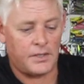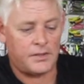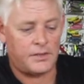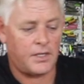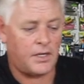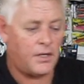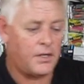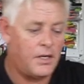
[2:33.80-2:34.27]

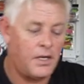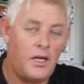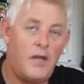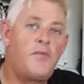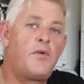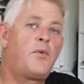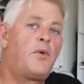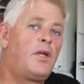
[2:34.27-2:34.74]
so
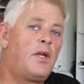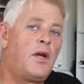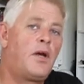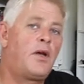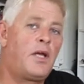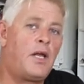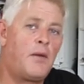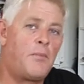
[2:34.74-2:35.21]
even when you
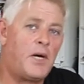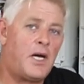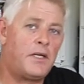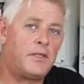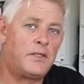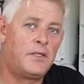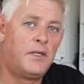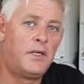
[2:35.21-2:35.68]
don't get a
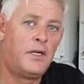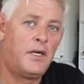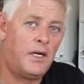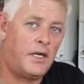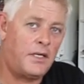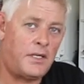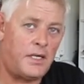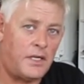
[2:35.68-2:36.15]
bite,
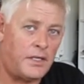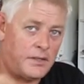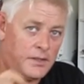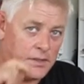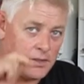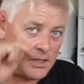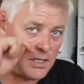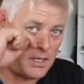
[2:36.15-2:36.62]
it
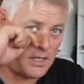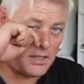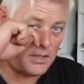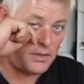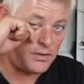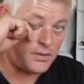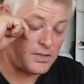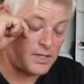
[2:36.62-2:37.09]
kinks
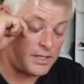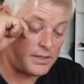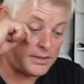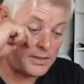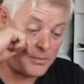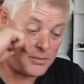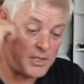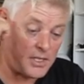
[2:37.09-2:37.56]
your trace
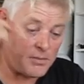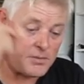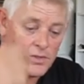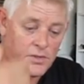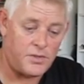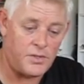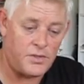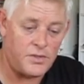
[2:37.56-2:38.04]
sometimes
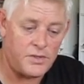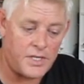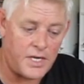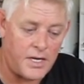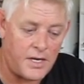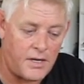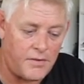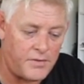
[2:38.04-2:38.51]
because you're
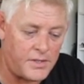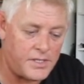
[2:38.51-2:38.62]
using a heavy